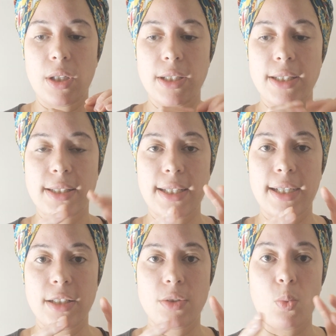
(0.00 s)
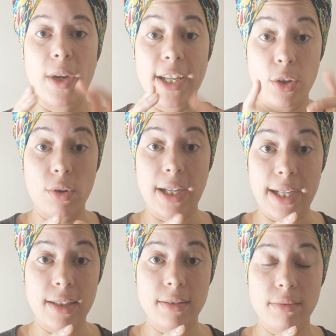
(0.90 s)
understand where you're
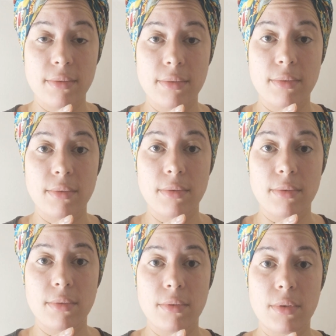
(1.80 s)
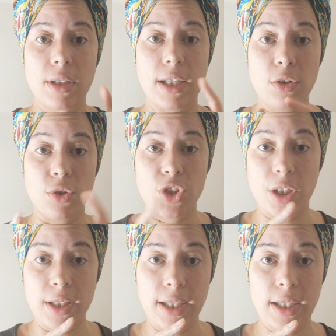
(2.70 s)
at in your
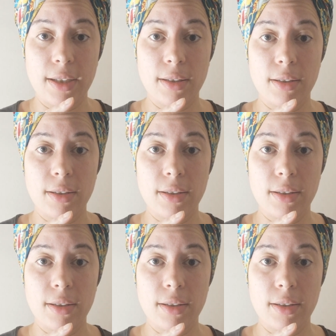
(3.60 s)
journey,